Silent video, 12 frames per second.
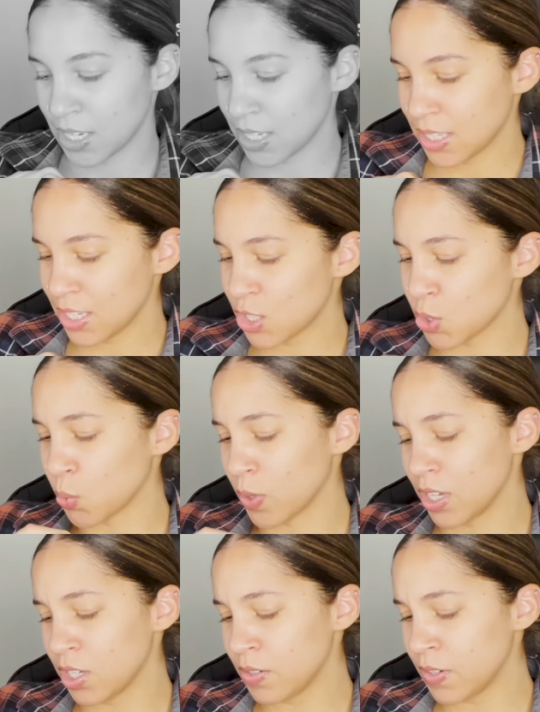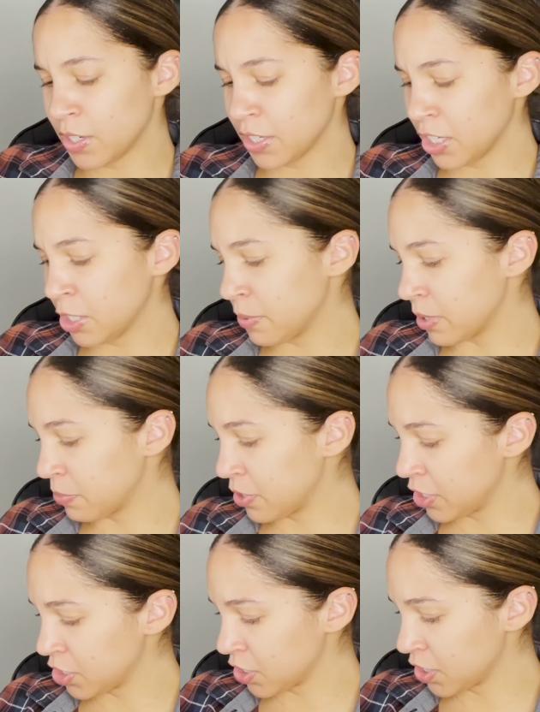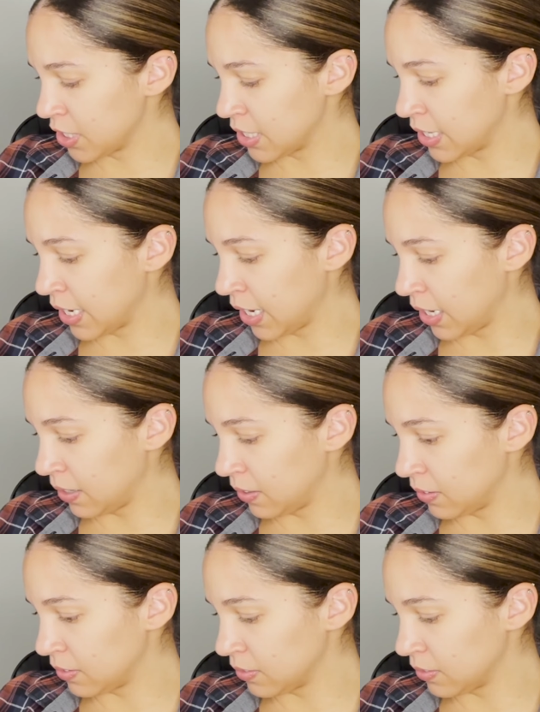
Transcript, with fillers: it says 12 on here, but I'm pretty sure it's an eight.